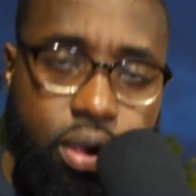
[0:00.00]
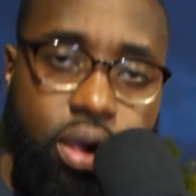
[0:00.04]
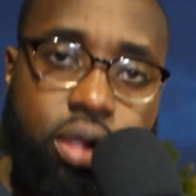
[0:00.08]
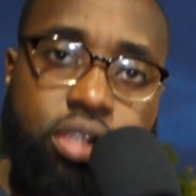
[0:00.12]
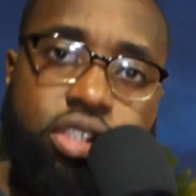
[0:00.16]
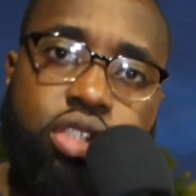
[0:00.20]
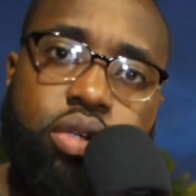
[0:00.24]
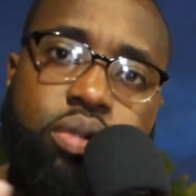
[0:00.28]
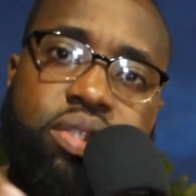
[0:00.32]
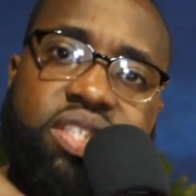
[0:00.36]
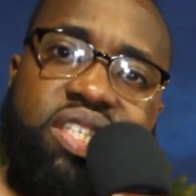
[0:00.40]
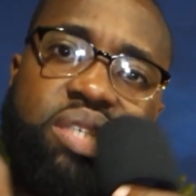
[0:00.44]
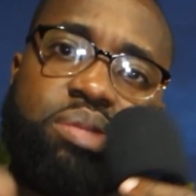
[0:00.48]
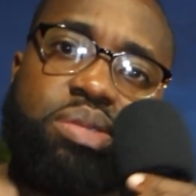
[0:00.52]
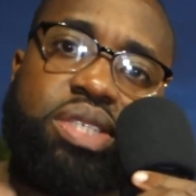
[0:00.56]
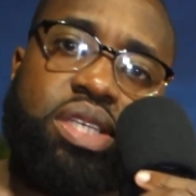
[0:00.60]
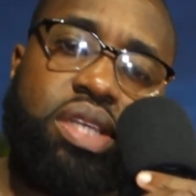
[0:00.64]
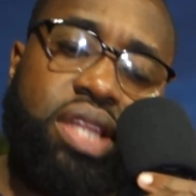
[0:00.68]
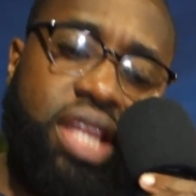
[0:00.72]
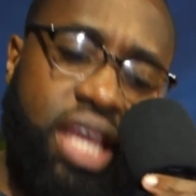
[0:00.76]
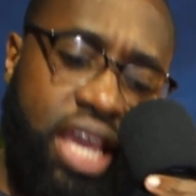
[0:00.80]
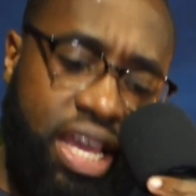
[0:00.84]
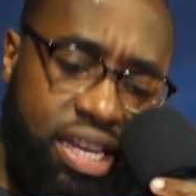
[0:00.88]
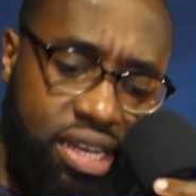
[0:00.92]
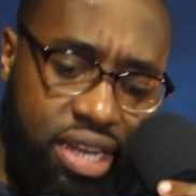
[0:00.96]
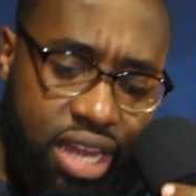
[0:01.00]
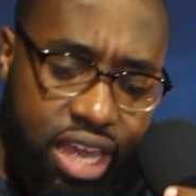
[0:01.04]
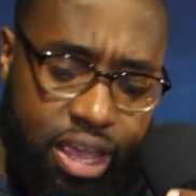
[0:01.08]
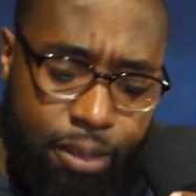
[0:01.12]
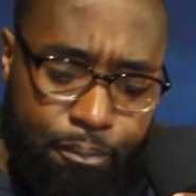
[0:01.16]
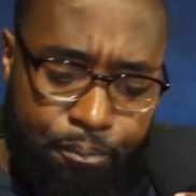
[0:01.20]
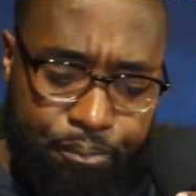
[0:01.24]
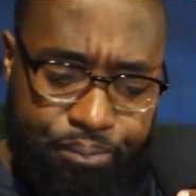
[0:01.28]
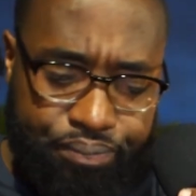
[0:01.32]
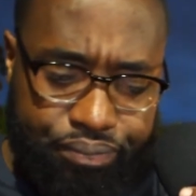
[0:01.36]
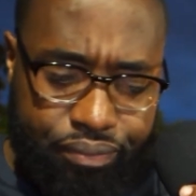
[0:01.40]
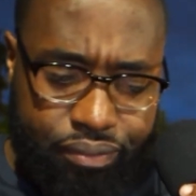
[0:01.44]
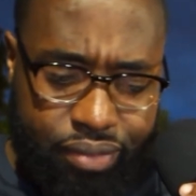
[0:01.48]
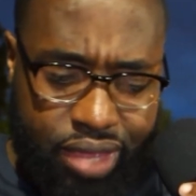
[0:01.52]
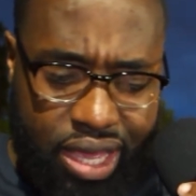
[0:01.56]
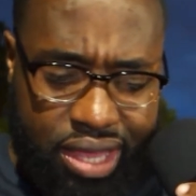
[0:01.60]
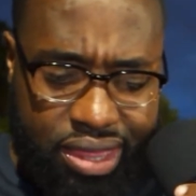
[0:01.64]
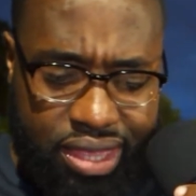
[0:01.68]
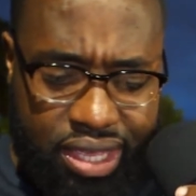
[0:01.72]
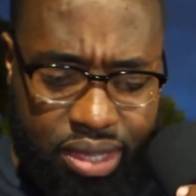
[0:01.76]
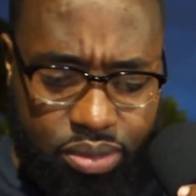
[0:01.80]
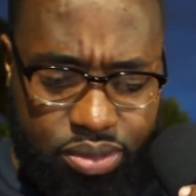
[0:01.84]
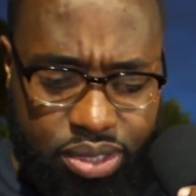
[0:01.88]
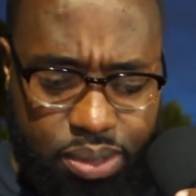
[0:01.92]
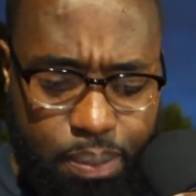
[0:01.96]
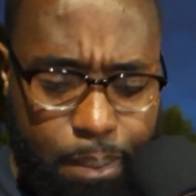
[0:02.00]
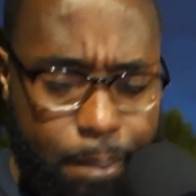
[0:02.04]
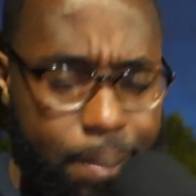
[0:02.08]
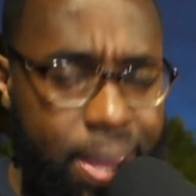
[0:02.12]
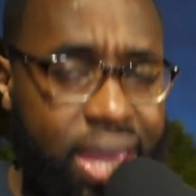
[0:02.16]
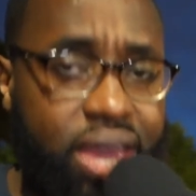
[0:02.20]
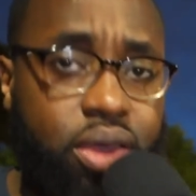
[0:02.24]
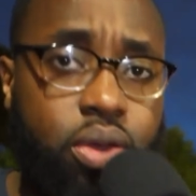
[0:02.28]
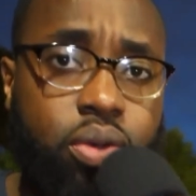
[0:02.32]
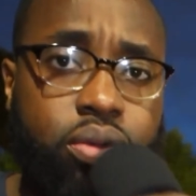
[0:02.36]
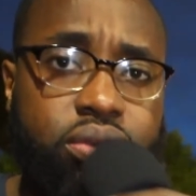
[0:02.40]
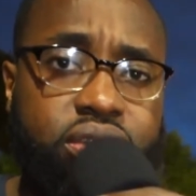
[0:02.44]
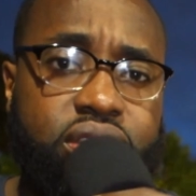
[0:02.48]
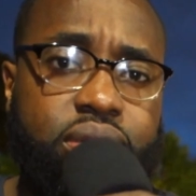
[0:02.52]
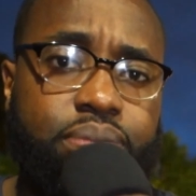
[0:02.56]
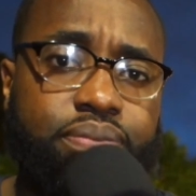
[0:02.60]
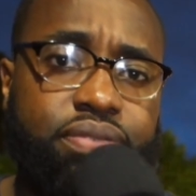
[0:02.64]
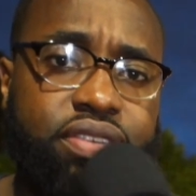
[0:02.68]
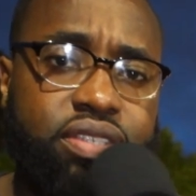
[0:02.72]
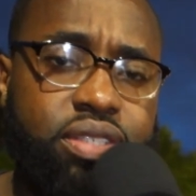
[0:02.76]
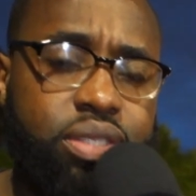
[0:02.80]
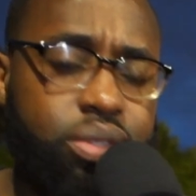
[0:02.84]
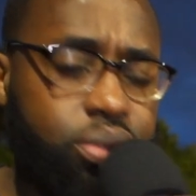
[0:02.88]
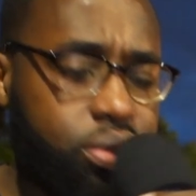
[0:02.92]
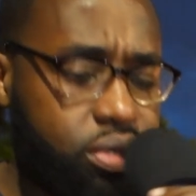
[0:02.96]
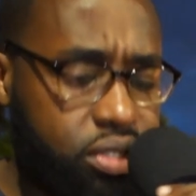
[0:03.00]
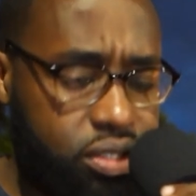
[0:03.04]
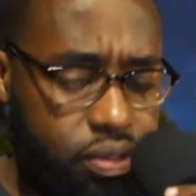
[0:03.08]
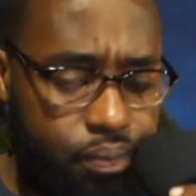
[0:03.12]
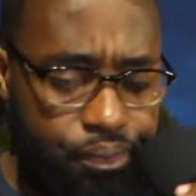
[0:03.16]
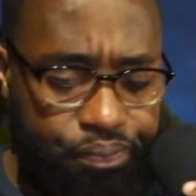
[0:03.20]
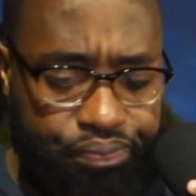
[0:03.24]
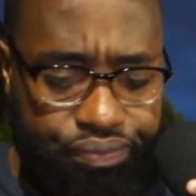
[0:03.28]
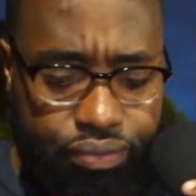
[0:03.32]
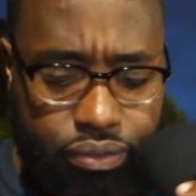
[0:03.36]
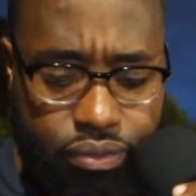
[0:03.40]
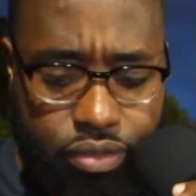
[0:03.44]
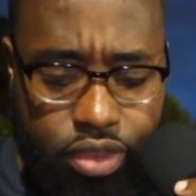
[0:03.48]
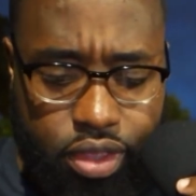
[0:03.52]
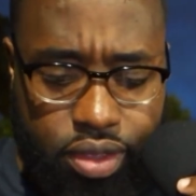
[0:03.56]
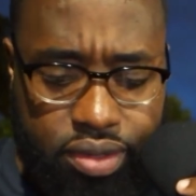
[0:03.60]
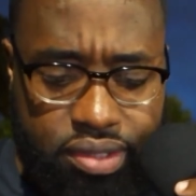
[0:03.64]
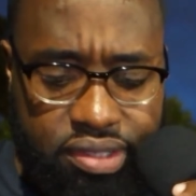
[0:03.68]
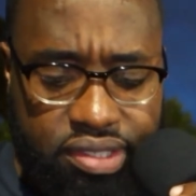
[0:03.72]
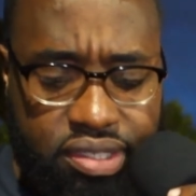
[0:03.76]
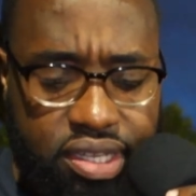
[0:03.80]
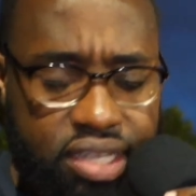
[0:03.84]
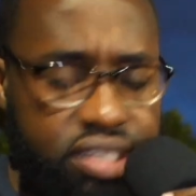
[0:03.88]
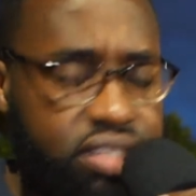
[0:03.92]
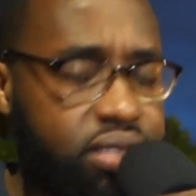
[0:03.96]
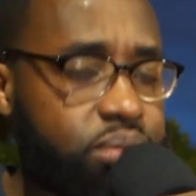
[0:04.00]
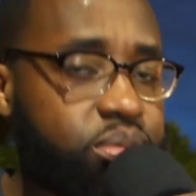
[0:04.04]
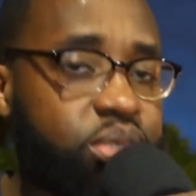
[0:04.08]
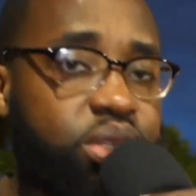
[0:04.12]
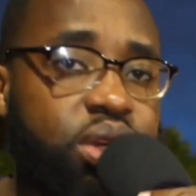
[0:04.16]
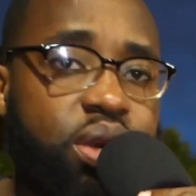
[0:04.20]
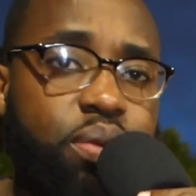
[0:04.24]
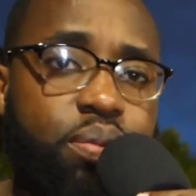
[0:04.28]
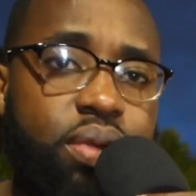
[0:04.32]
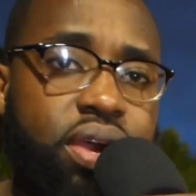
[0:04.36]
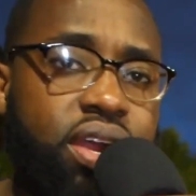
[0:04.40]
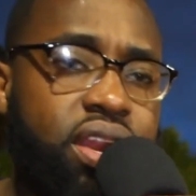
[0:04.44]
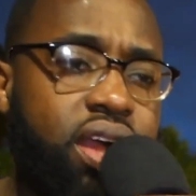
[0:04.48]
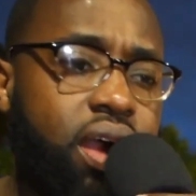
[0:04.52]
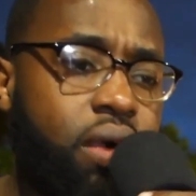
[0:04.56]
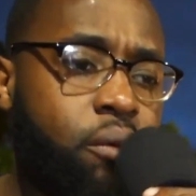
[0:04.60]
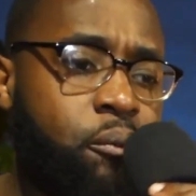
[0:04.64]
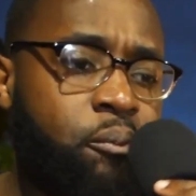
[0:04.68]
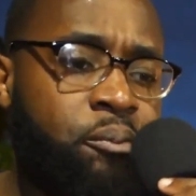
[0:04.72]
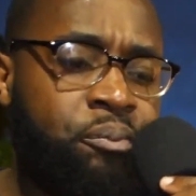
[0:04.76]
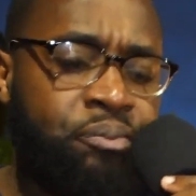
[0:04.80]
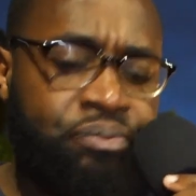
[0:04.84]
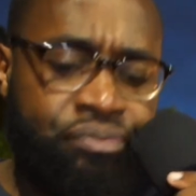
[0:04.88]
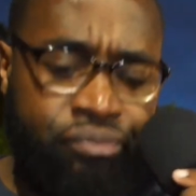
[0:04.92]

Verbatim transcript: so I dipped it and they had like, I think it was mango or something sauce. And so I dipped in a bit of that.